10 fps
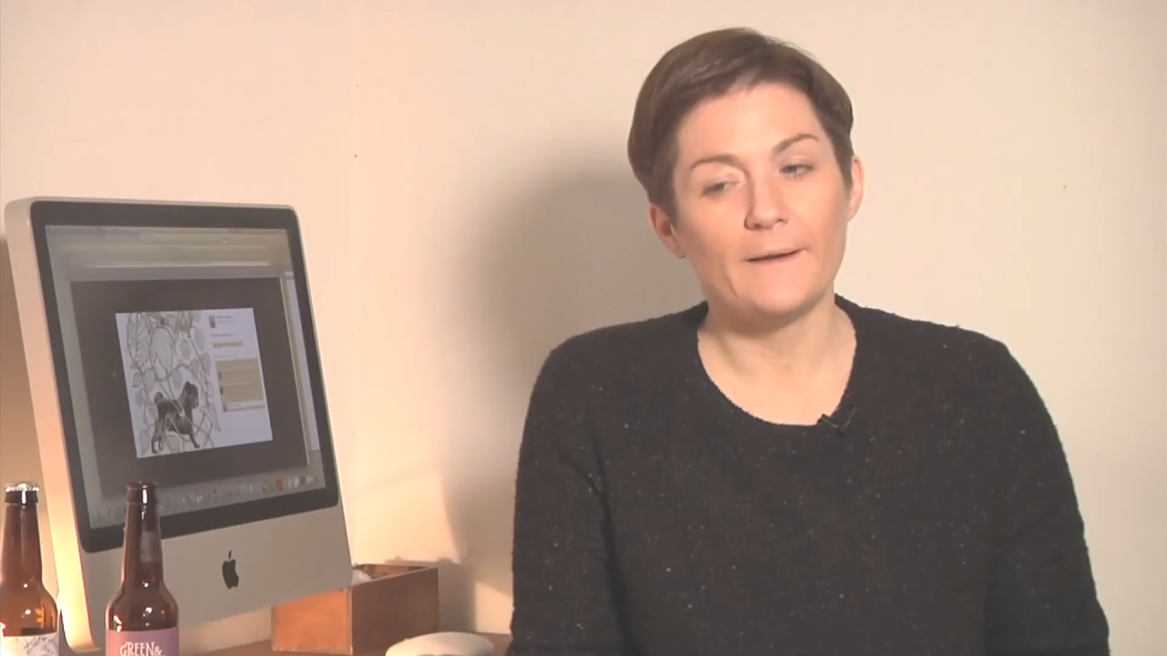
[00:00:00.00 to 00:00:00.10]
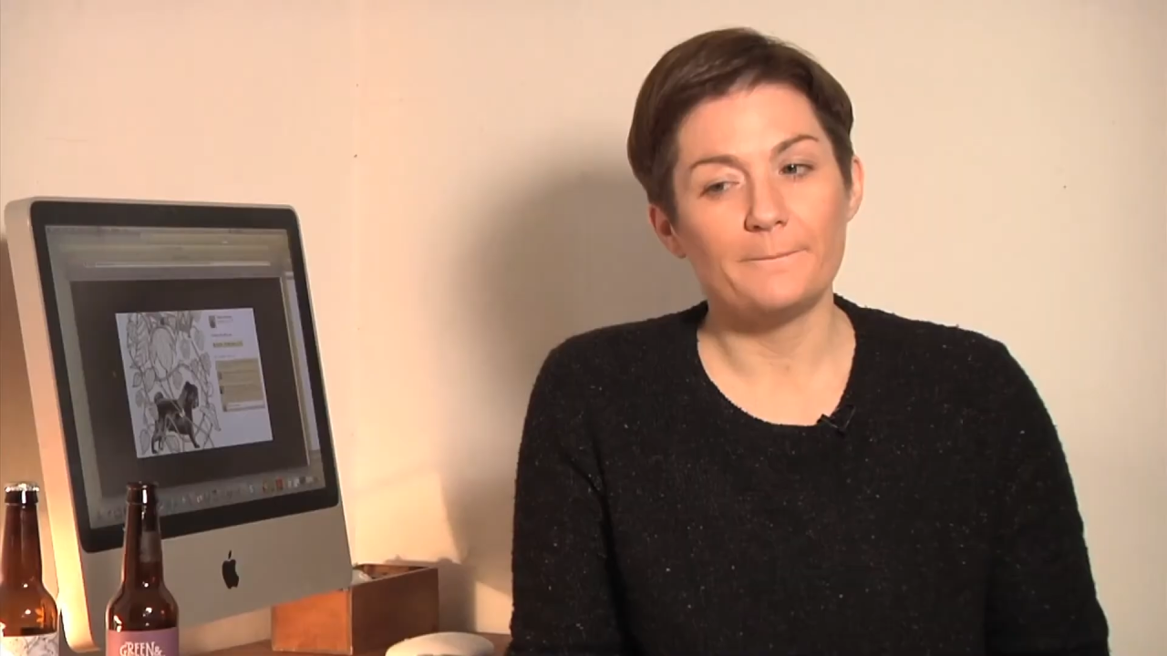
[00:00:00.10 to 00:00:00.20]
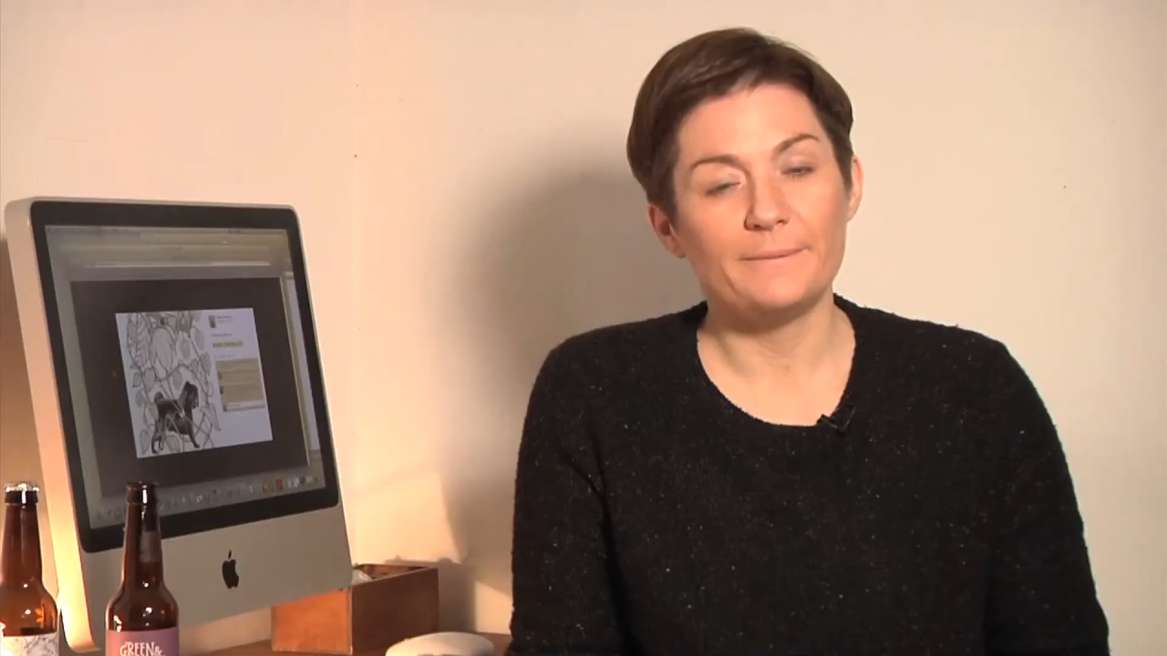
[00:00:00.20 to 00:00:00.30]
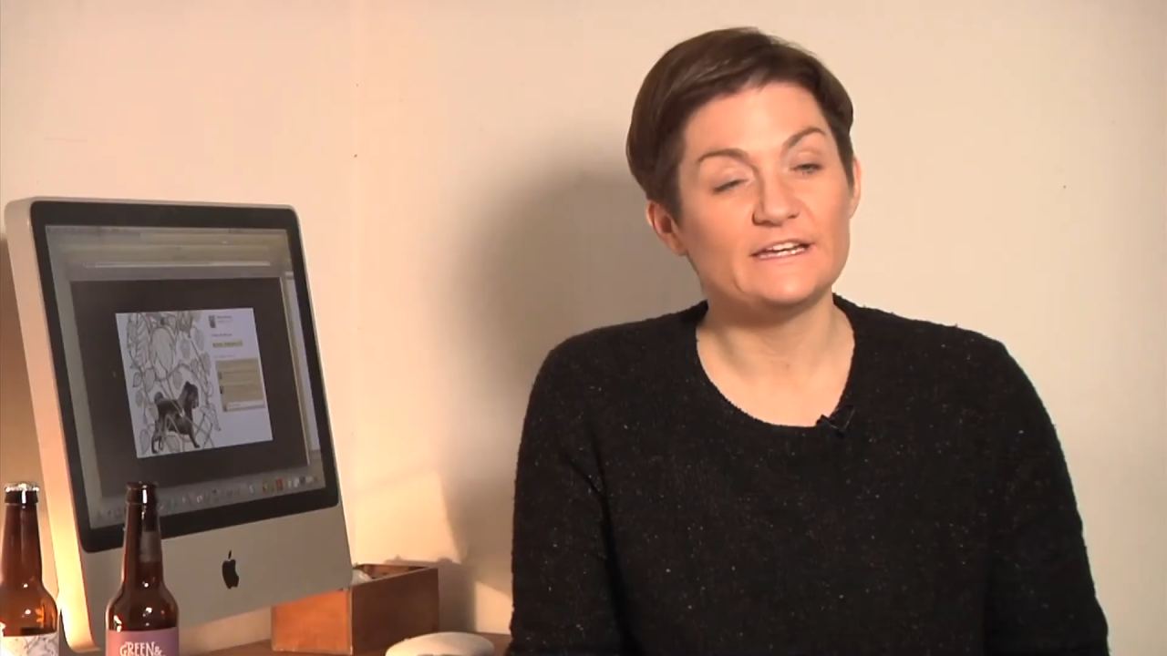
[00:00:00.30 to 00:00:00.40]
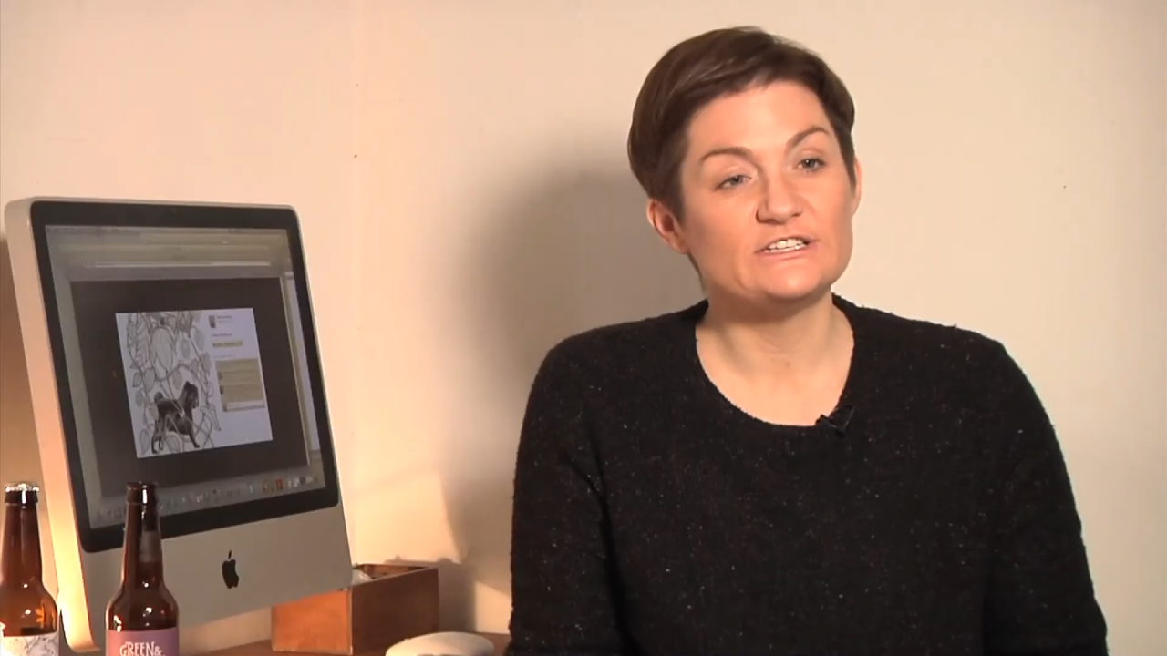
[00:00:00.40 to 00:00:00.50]

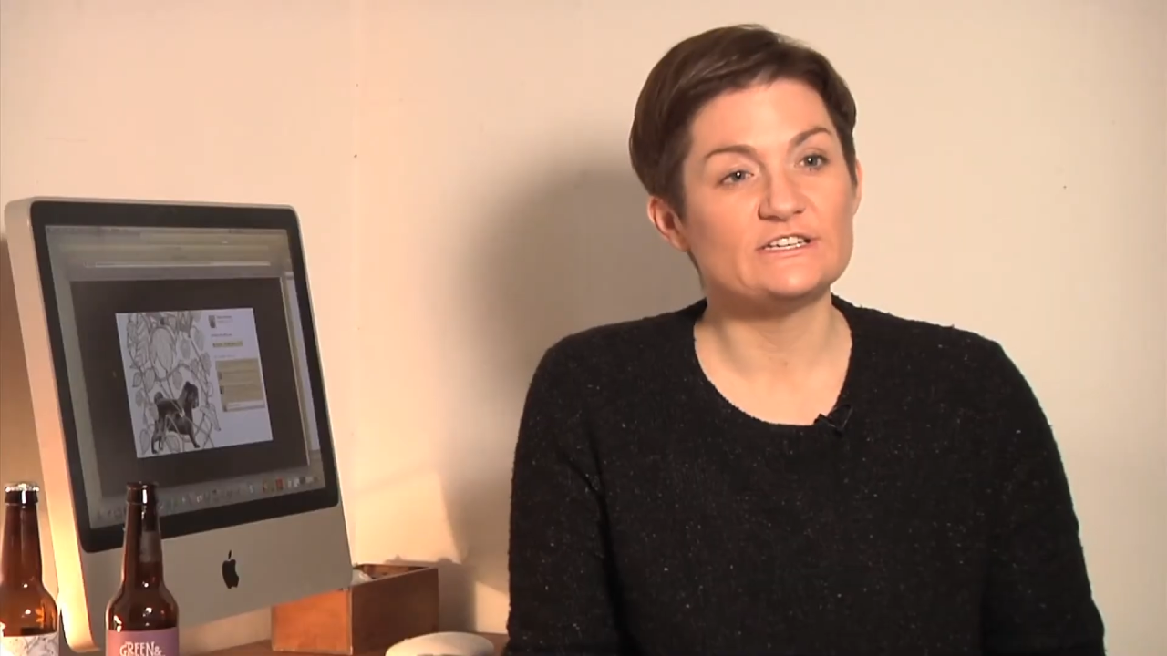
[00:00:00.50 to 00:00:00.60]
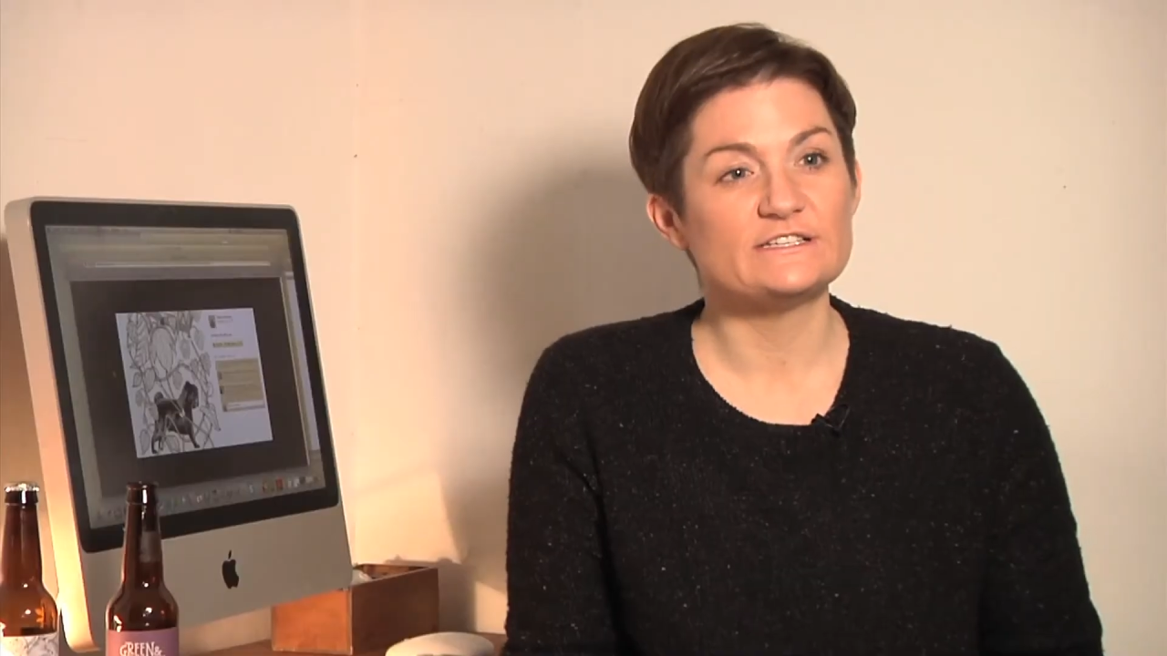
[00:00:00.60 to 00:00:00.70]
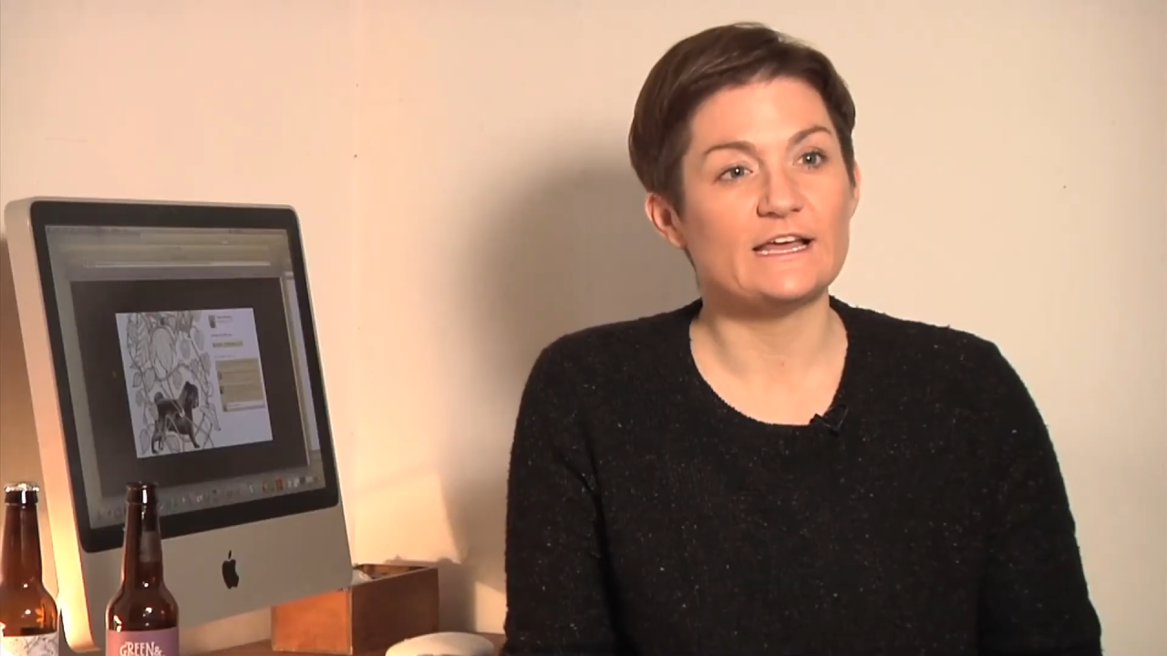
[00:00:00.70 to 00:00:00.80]
Pitches